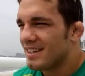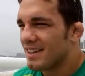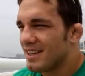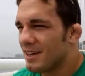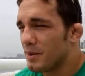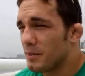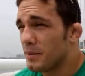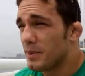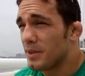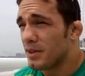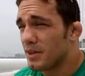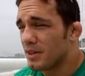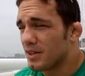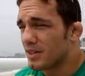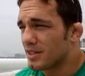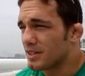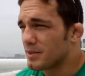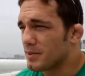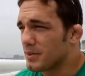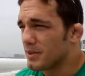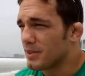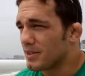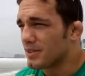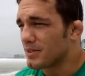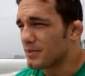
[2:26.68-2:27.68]
It'd be a good
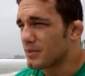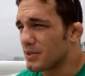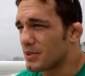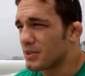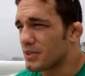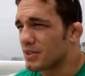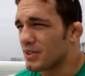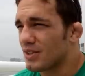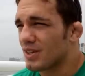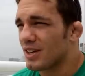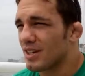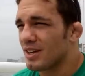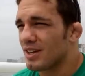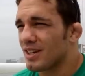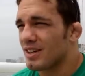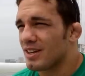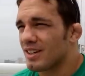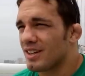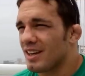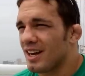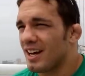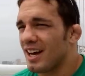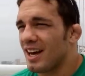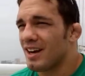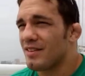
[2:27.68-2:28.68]
experience for sure.
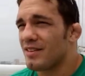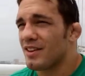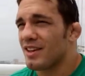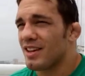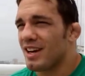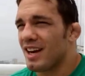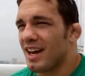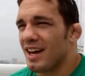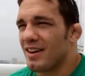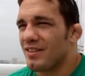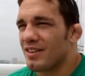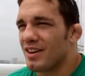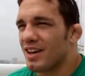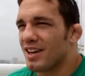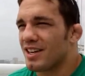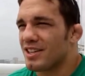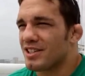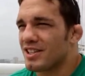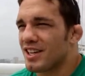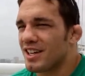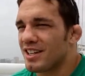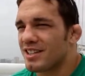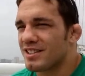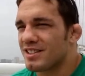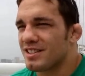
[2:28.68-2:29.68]
I haven't got a
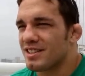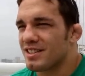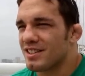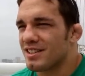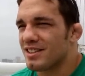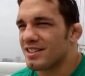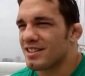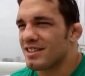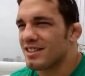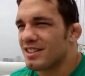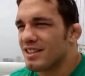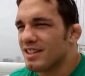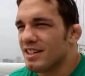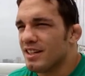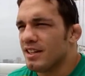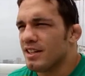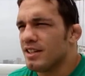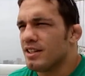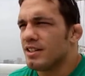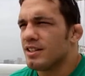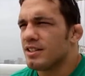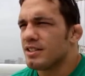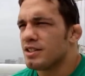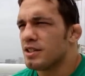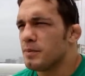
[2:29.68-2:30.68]
chance to
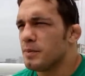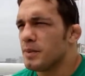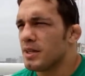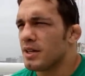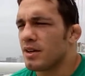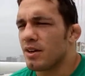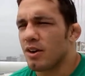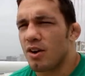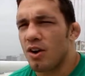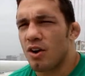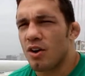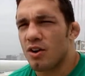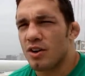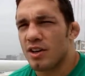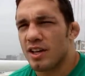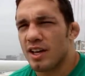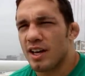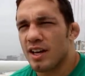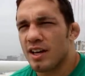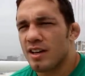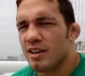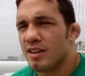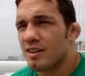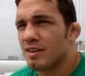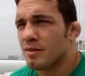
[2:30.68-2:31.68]
be on a card
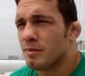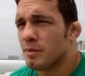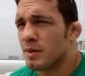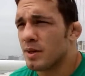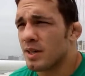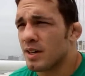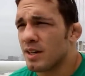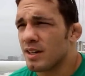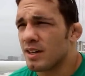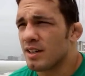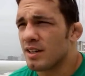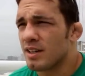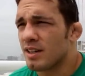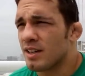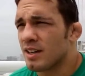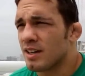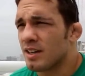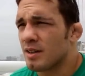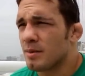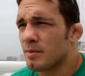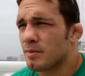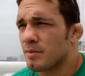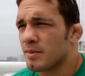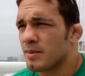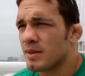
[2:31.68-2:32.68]
yet, but
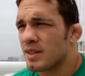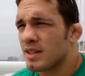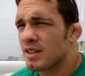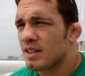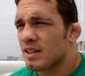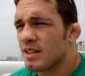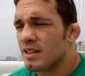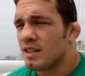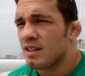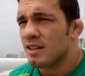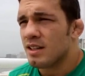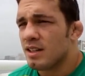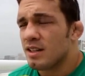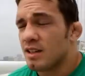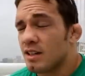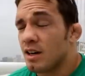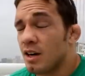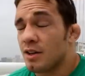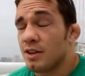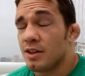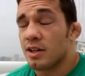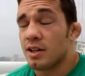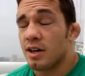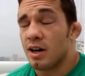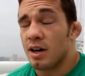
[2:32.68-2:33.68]

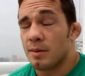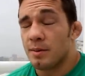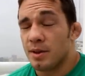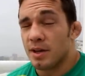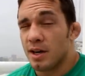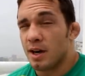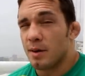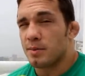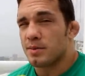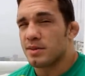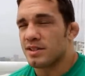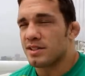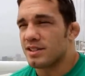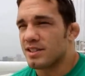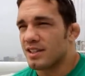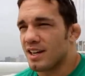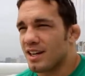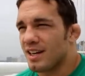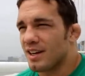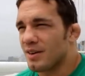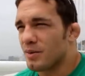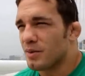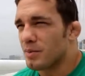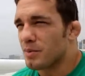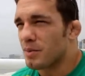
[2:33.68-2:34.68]
on the opposite
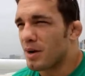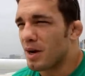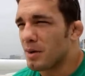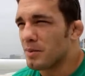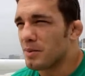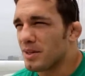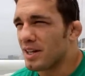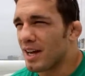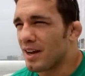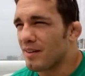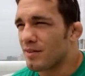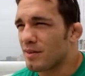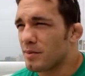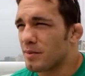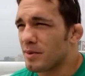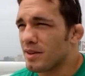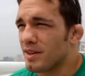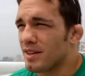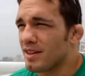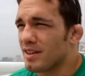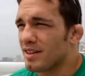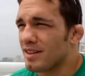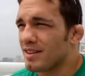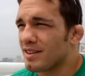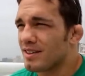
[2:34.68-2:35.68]
side, I would probably have to be
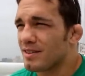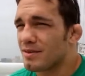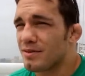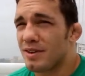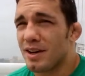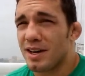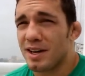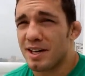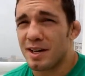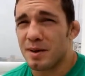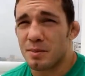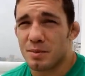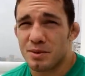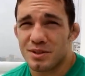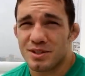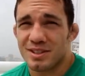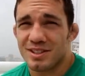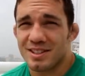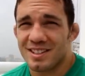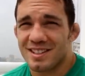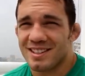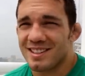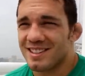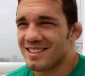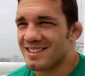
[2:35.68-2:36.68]
fighting a
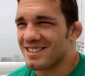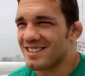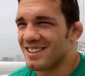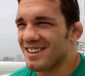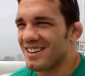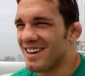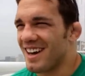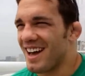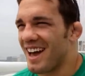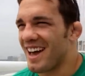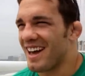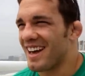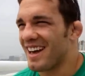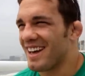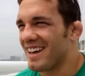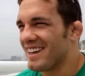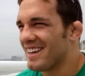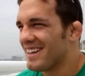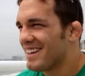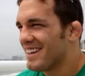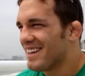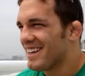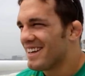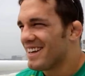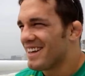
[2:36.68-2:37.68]
Brazilian. So
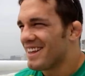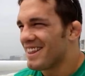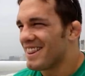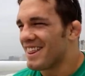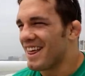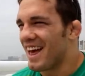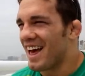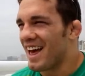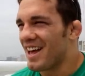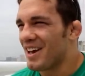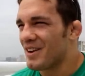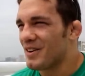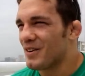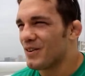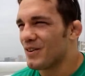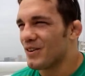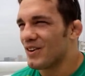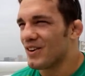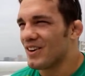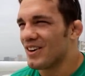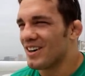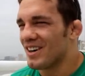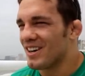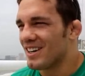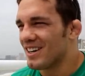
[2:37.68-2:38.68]
that,
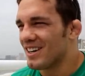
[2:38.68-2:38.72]
or